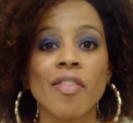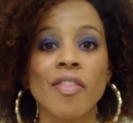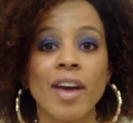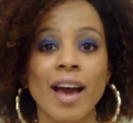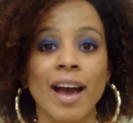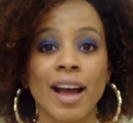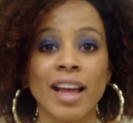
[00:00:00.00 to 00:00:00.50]

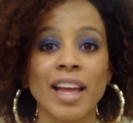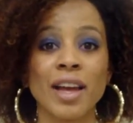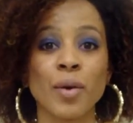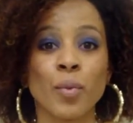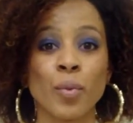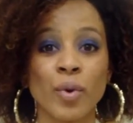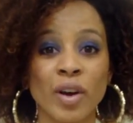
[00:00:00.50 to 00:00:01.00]
that
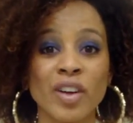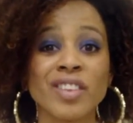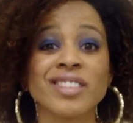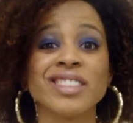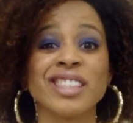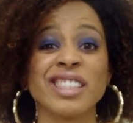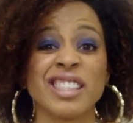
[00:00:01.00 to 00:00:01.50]
it
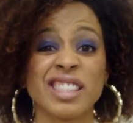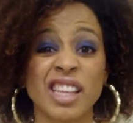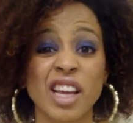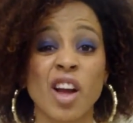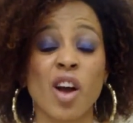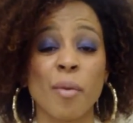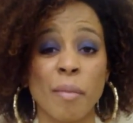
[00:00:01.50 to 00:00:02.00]
will just
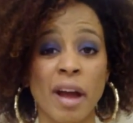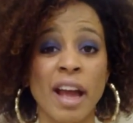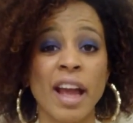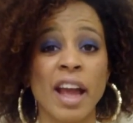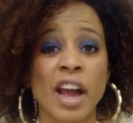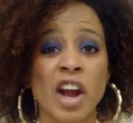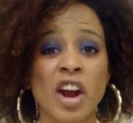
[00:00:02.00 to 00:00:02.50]
sit on my
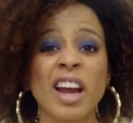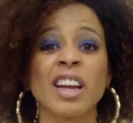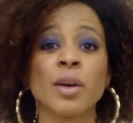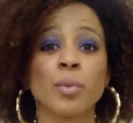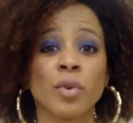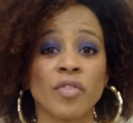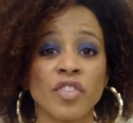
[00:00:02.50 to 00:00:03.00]
hair and
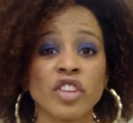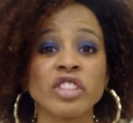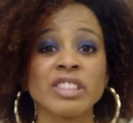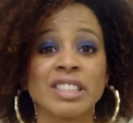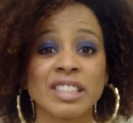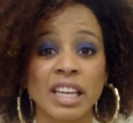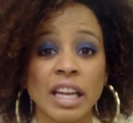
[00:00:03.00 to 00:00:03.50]
it will
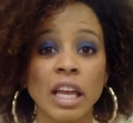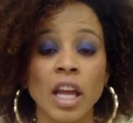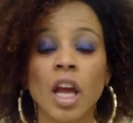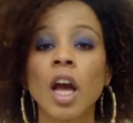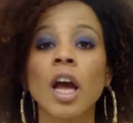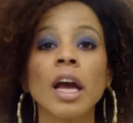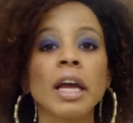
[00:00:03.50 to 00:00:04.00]
feel sticky.